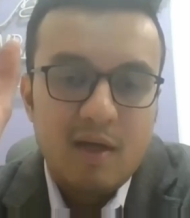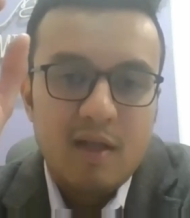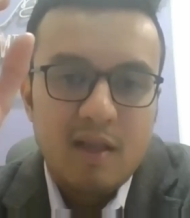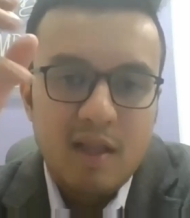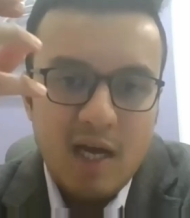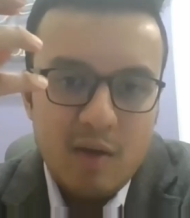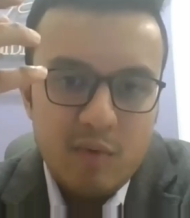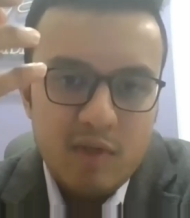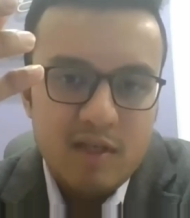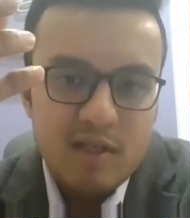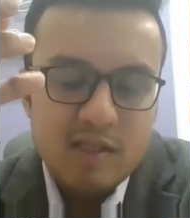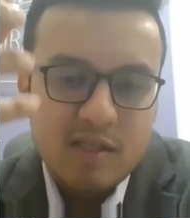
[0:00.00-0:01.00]
Now in
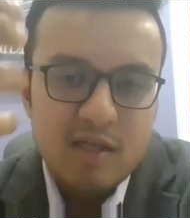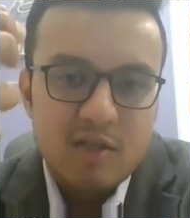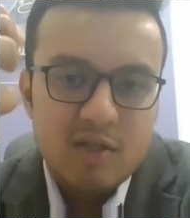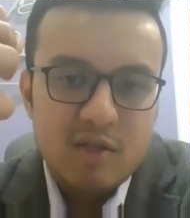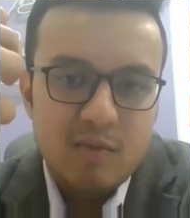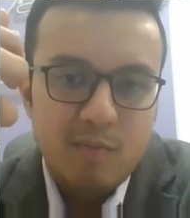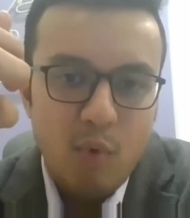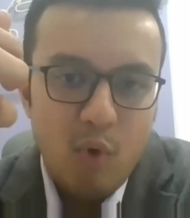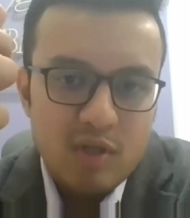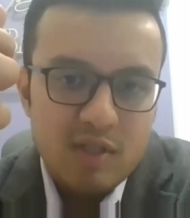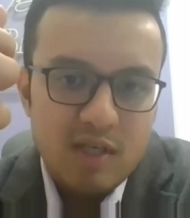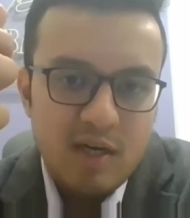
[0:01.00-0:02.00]
this, the
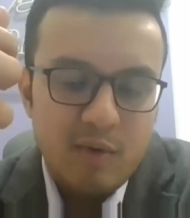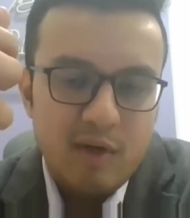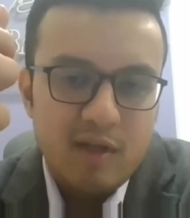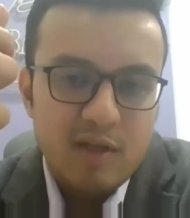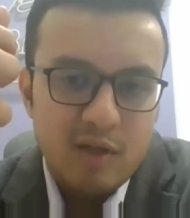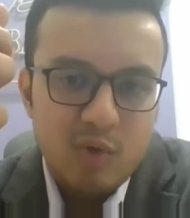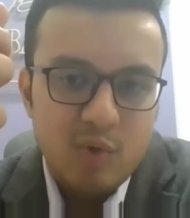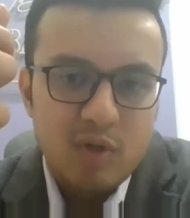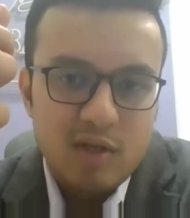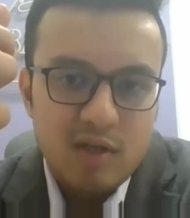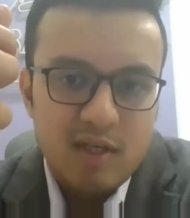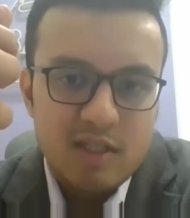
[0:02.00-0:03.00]
bone surrounding the tooth
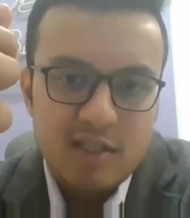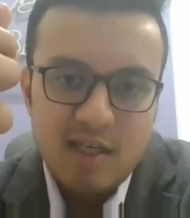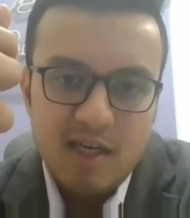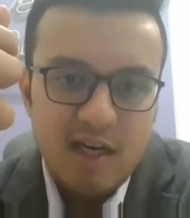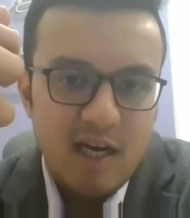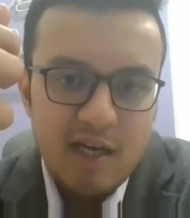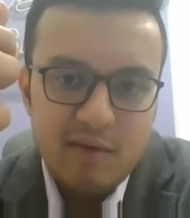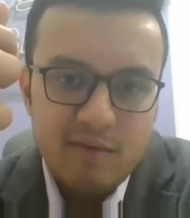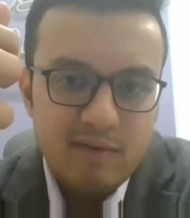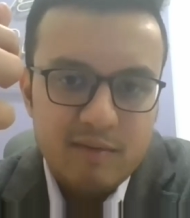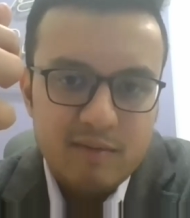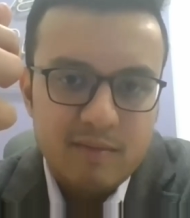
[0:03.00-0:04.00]
is still alive.
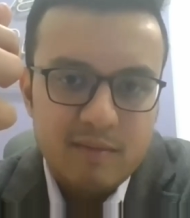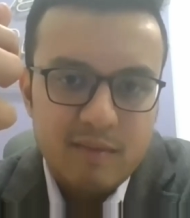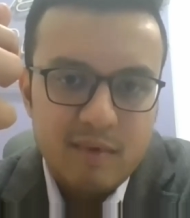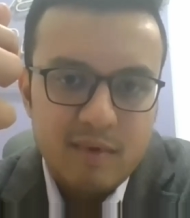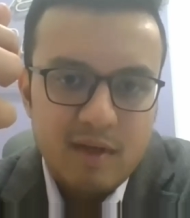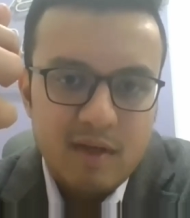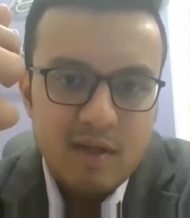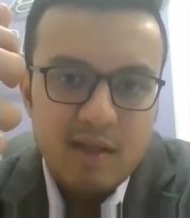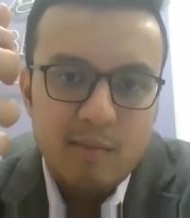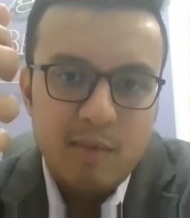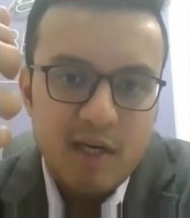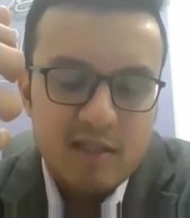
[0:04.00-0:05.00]
The
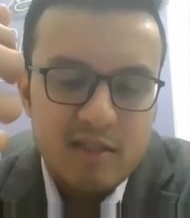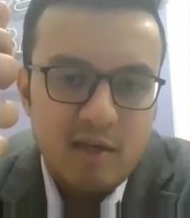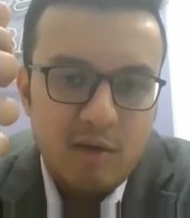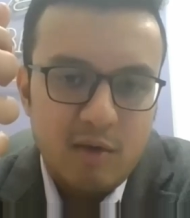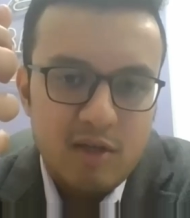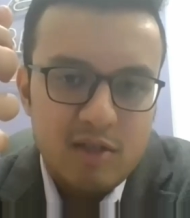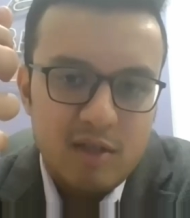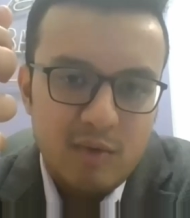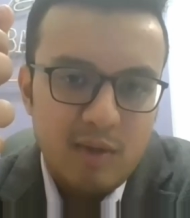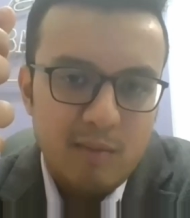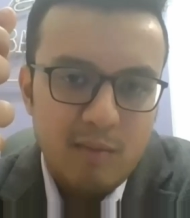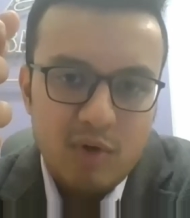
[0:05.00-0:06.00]
blood circulation to
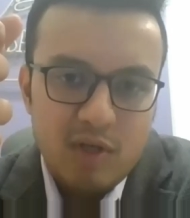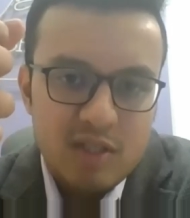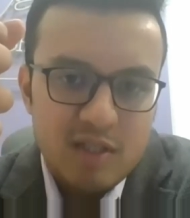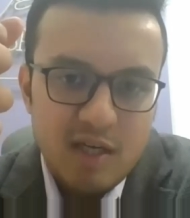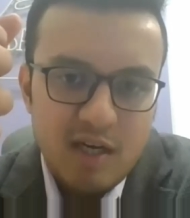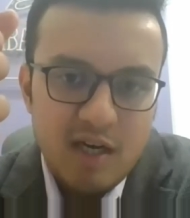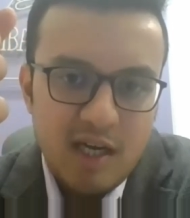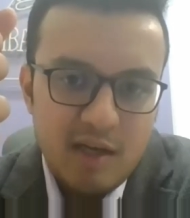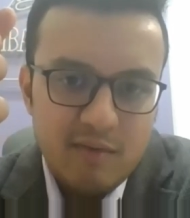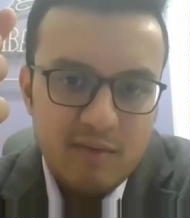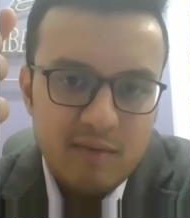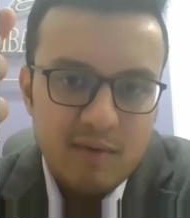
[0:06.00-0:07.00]
the bone is still alive.
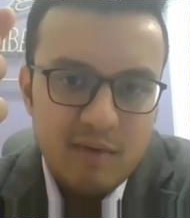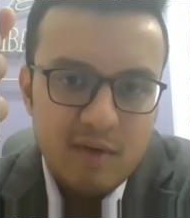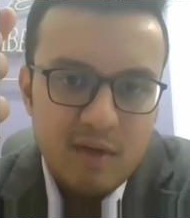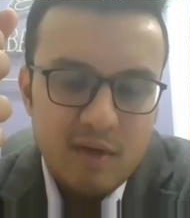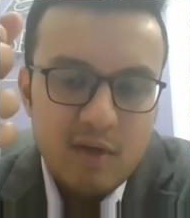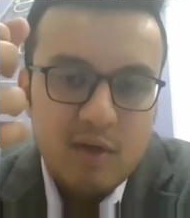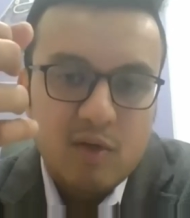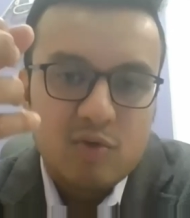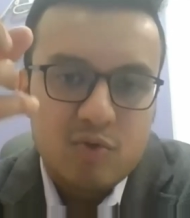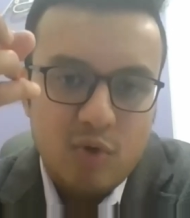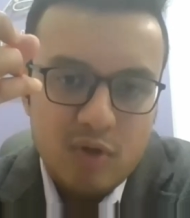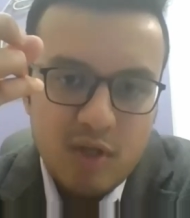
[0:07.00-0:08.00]

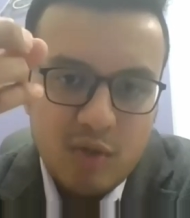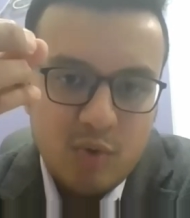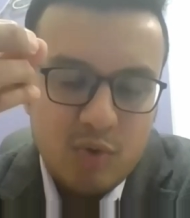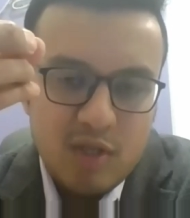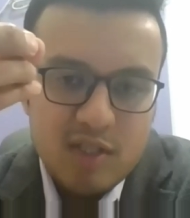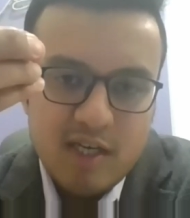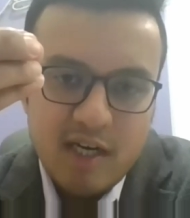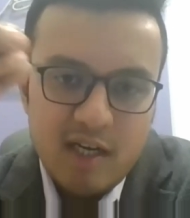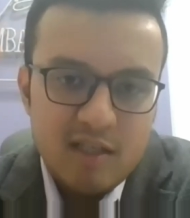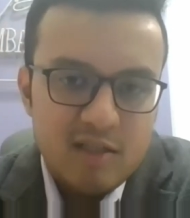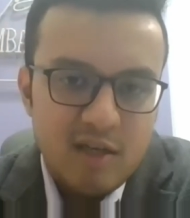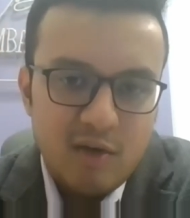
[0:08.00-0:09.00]
So the tooth is getting
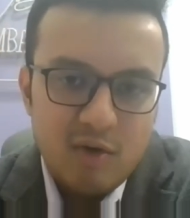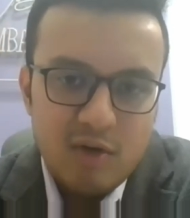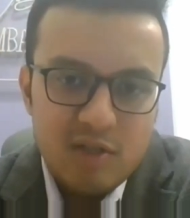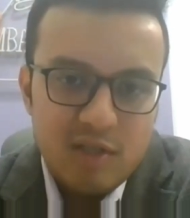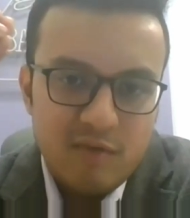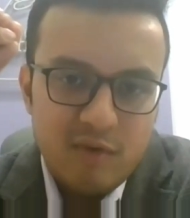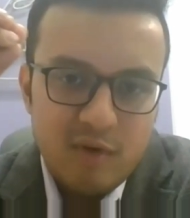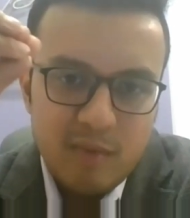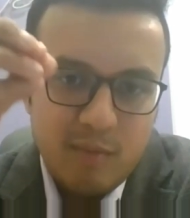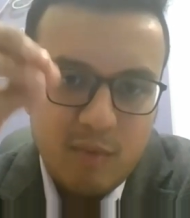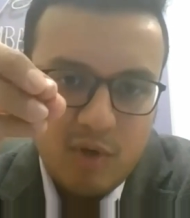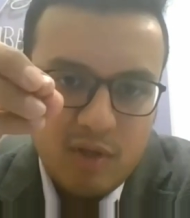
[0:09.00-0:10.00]
the circulation from the
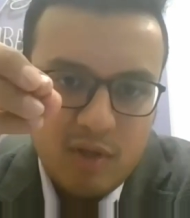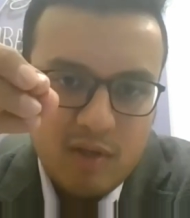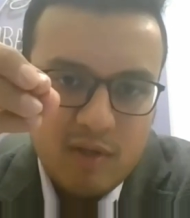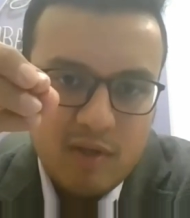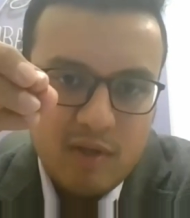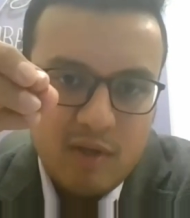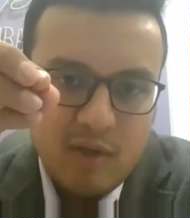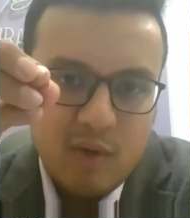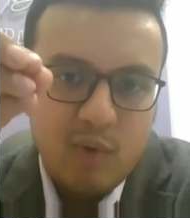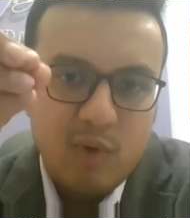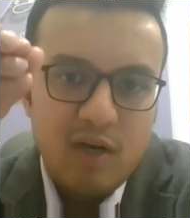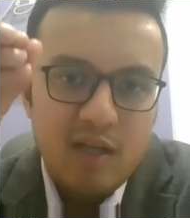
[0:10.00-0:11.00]
bone.
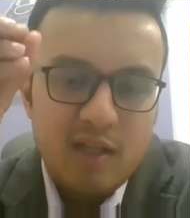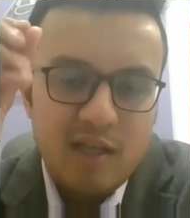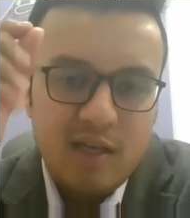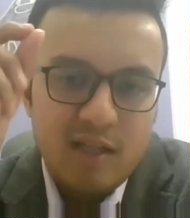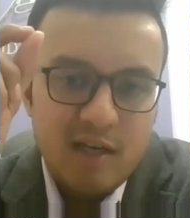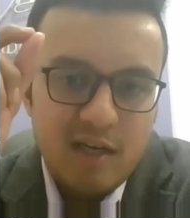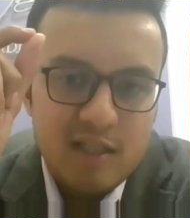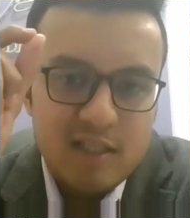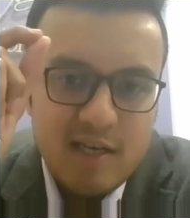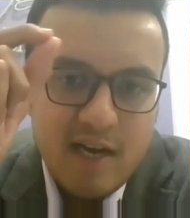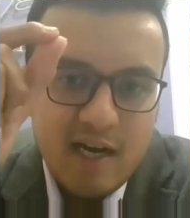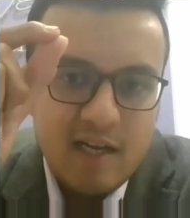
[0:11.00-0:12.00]
Only thing that is
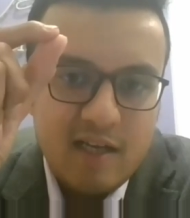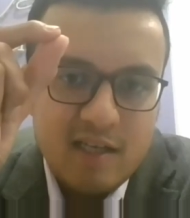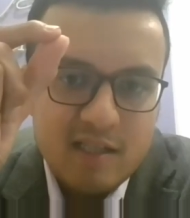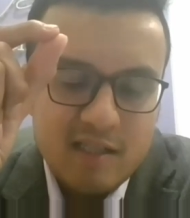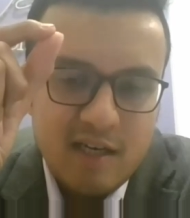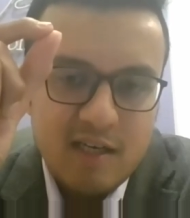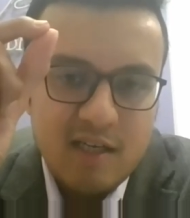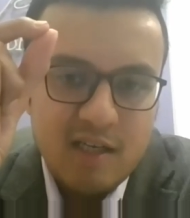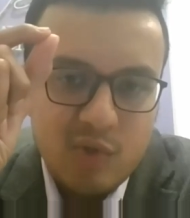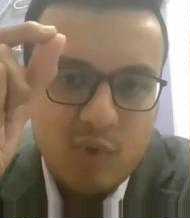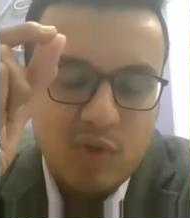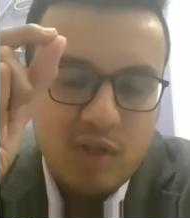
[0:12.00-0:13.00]
dead inside the
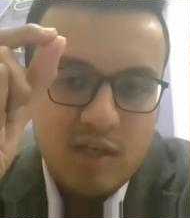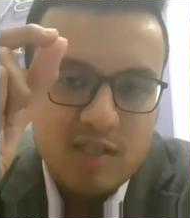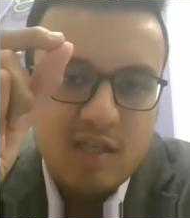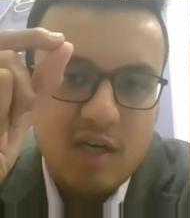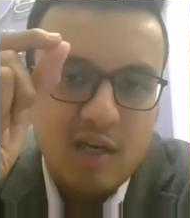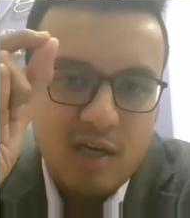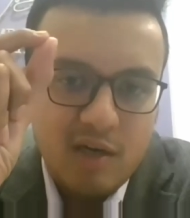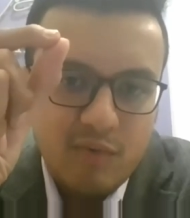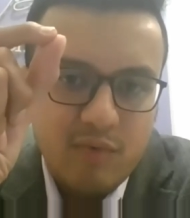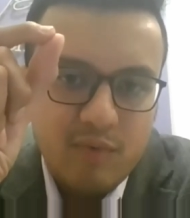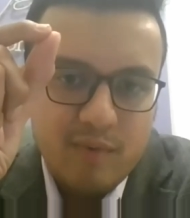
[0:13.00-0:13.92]
tooth is the nerve.